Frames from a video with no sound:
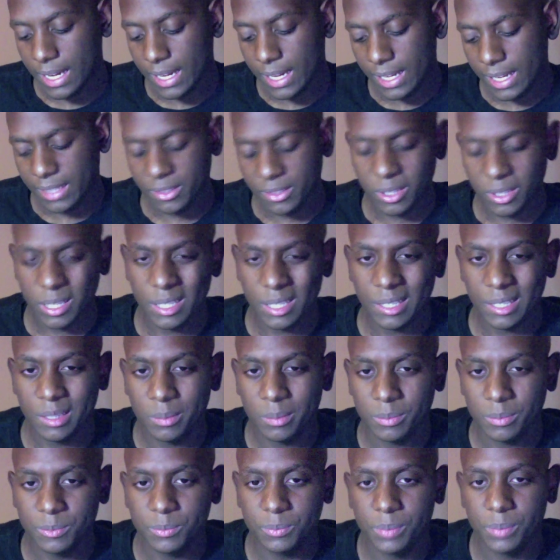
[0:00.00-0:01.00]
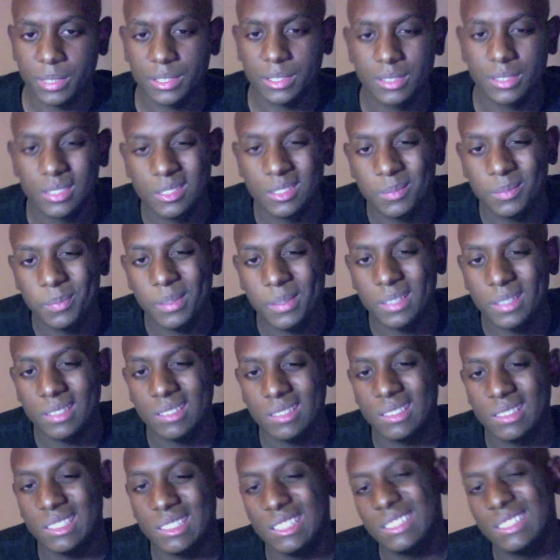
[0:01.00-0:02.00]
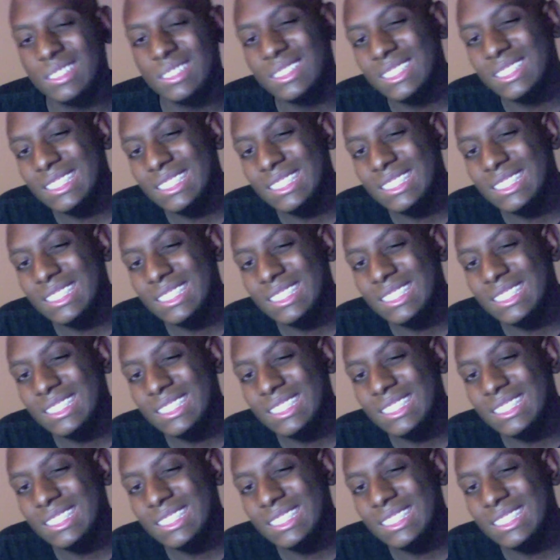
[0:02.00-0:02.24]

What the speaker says: So I ended up basically spending,